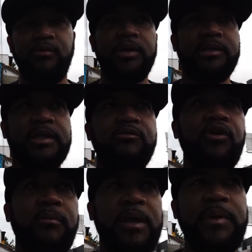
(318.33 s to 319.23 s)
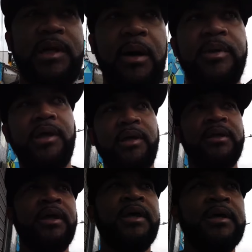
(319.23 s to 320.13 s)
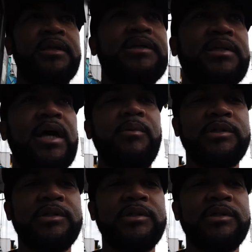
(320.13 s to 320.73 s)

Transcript: is what didn't want to make me come here this time